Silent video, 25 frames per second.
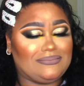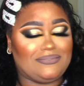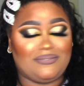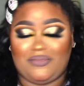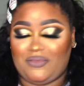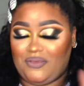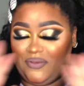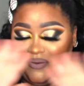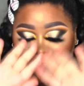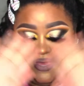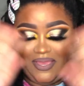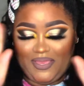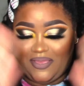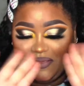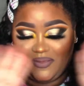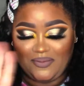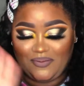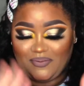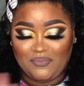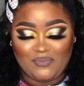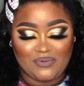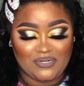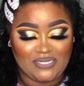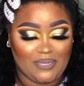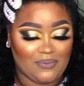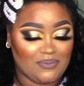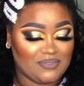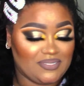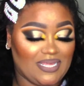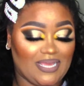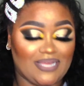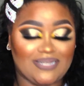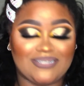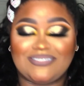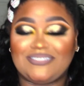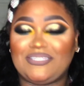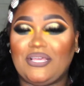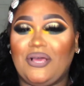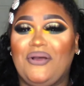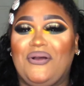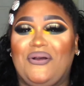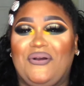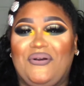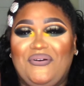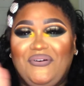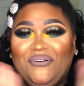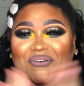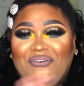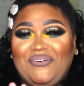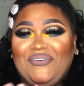Okay, we're done with that. So,
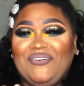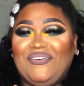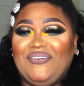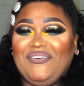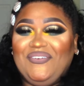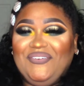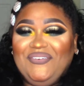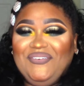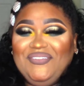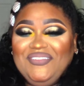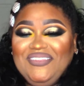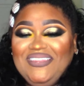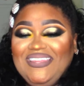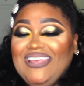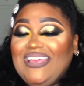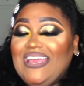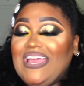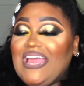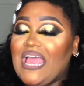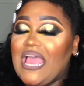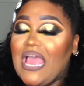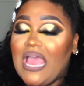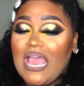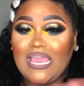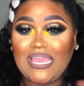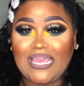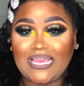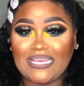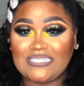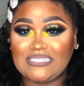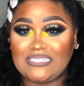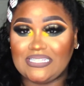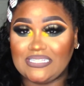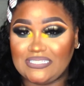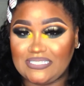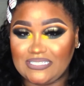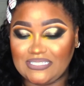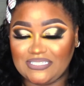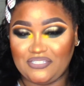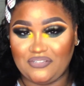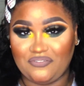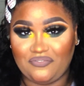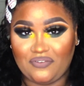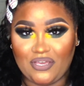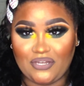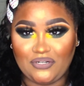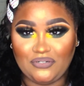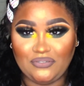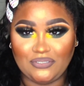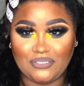yes, this is the
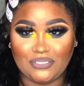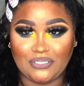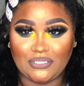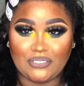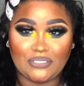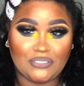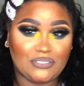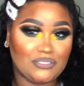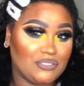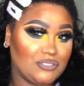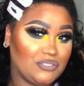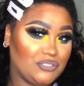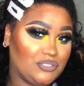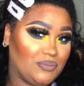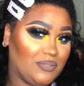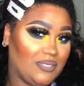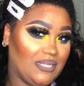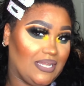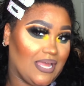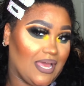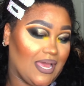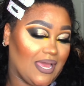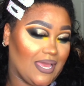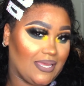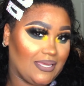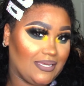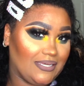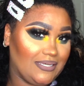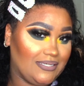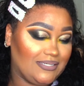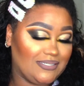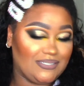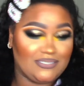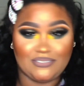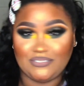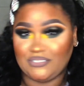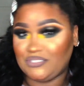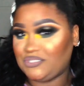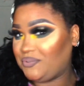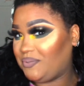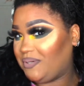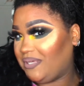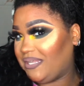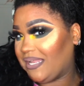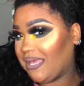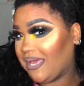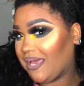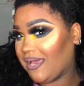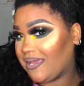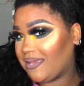final look. Do we like? Do we
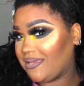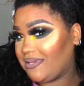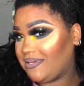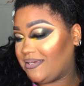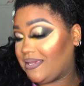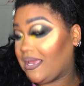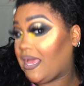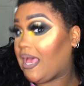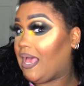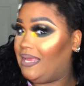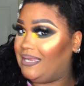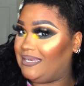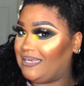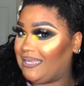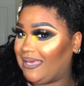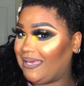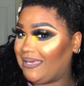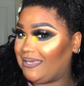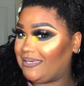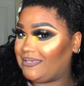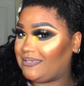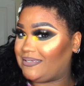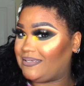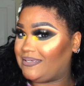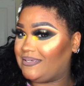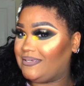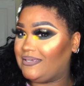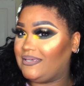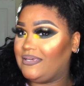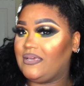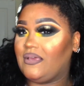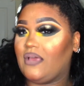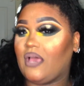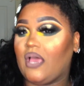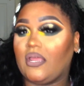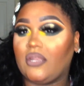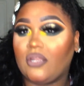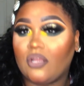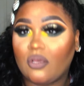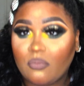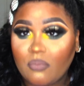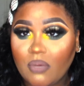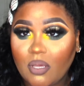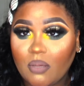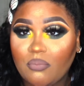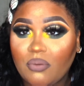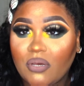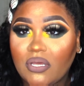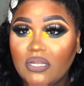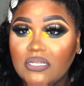like? I like. I know
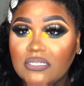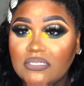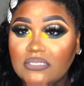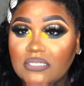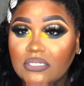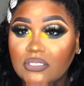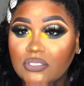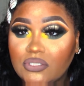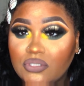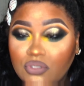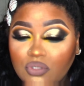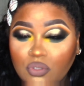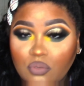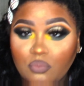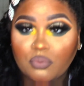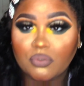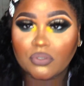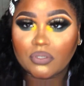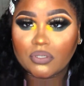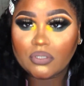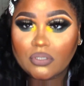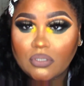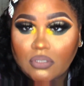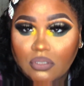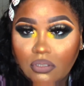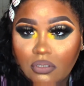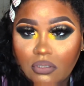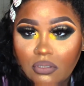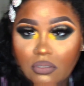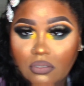my bun is like super,